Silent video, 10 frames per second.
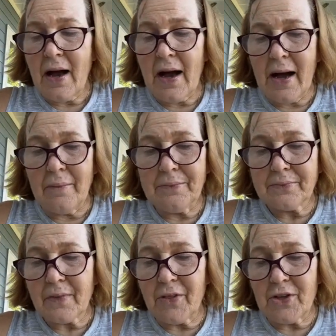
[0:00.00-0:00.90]

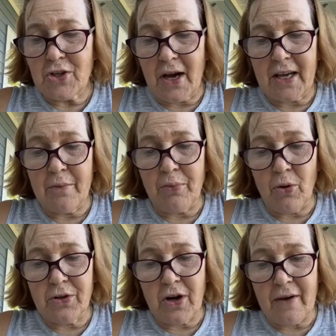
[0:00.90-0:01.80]
Um, the donkey
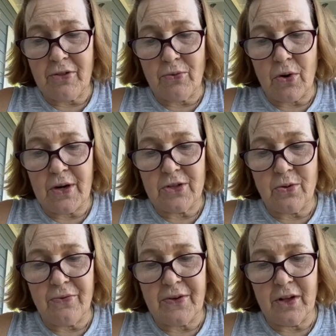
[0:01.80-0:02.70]
bolted off the road
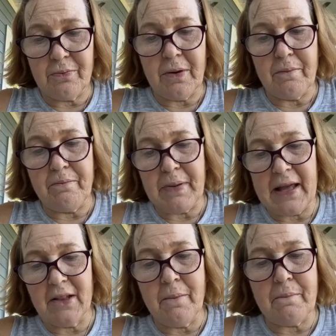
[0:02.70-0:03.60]
into a field, but
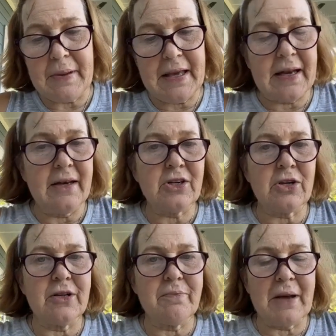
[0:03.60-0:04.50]
Balaam beat it and
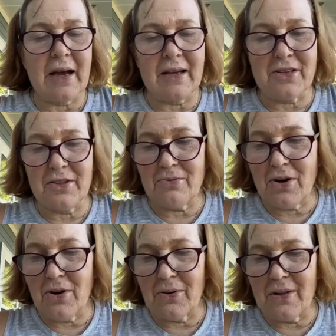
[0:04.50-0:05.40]
turned it back into the
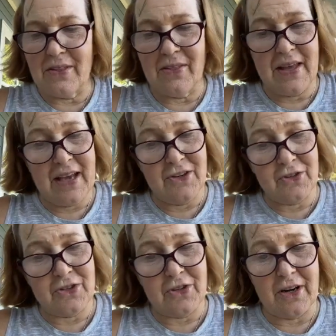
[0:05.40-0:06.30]
road. Then the
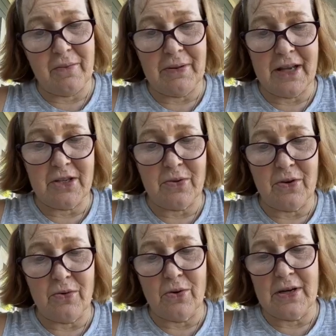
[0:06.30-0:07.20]
angel stood at a place where
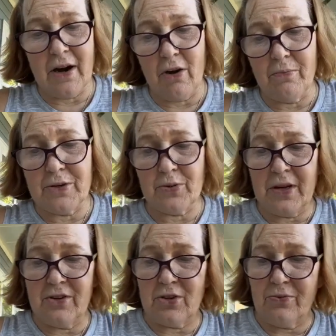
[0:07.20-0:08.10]
the road narrowed
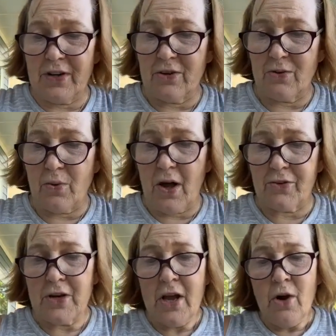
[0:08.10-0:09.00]
between two vineyard
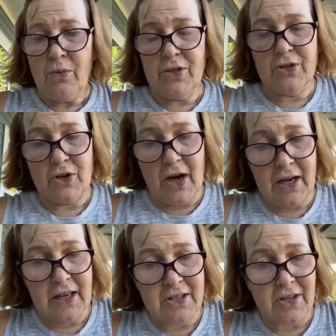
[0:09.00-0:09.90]
walls. When the
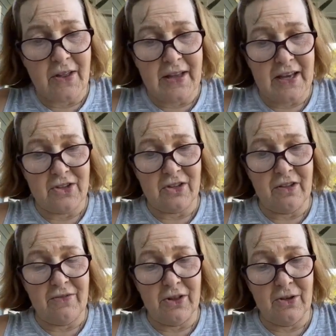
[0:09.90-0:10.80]
donkey saw the
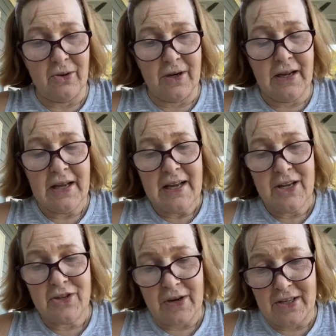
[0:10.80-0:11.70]
angel of the Lord,
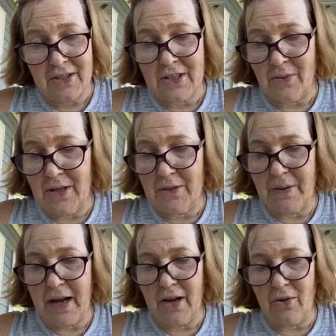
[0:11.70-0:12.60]
it tried to squeeze
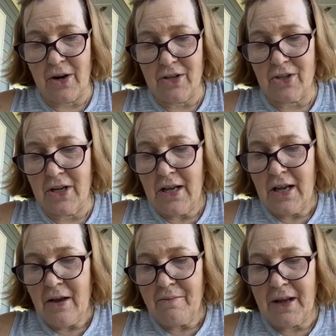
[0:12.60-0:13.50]
by and crushed
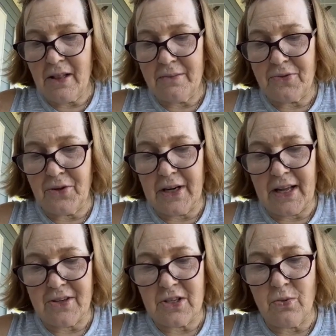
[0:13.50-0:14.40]
Balaam's foot
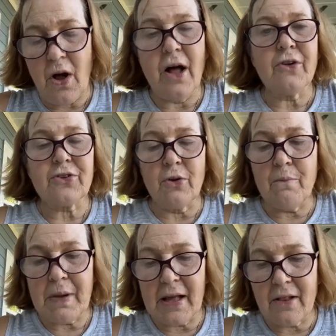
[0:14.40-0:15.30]
against the wall. So
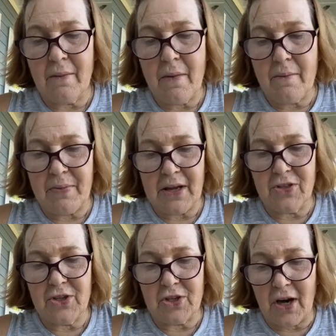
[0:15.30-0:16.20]
Balaam
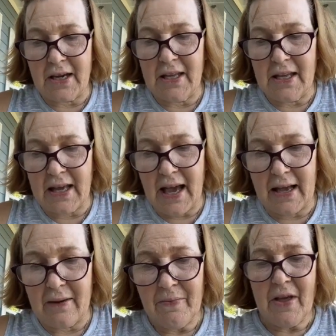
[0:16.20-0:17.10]
beat the donkey
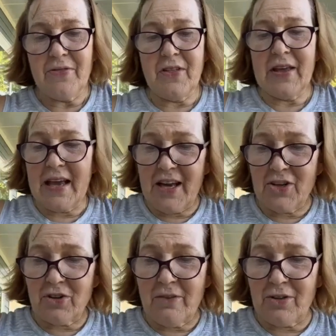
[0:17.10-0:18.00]
again. Then the
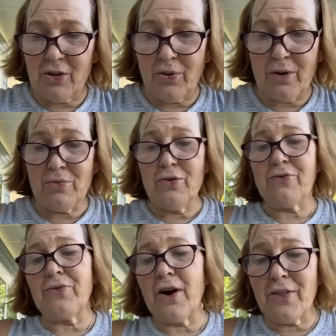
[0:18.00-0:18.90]
angel of the Lord
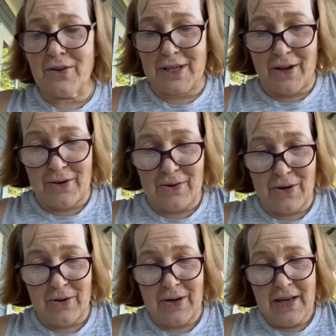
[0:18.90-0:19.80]
moved farther down the
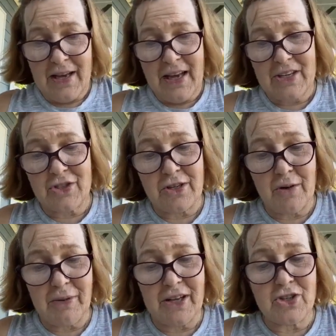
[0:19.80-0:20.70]
road and stood
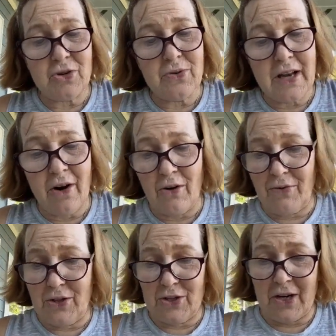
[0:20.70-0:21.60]
in a place too narrow
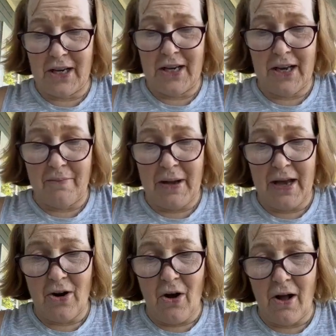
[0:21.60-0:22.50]
for the donkey to get
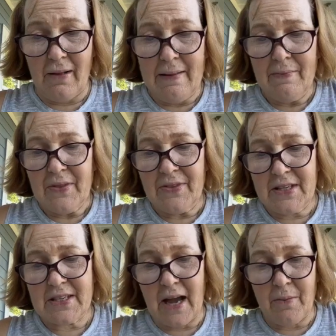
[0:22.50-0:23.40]
by at all.
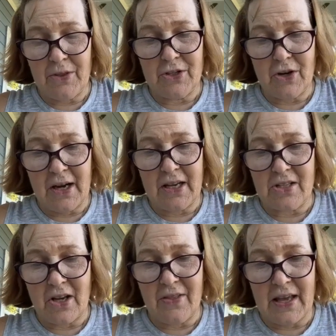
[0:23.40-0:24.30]
This time, when the donkey
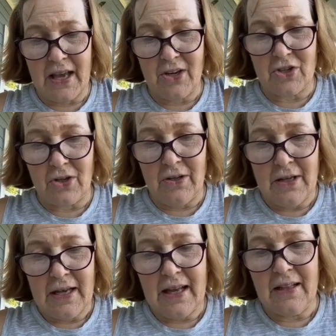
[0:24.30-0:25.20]
saw the angel,
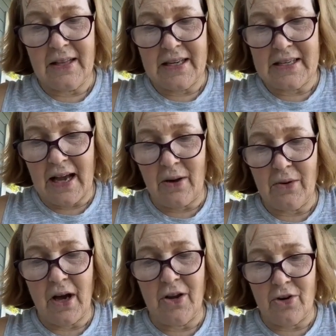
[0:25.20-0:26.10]
it lay
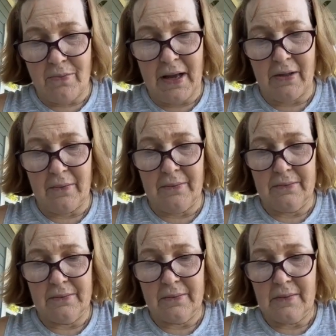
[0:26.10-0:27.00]
down under Balaam.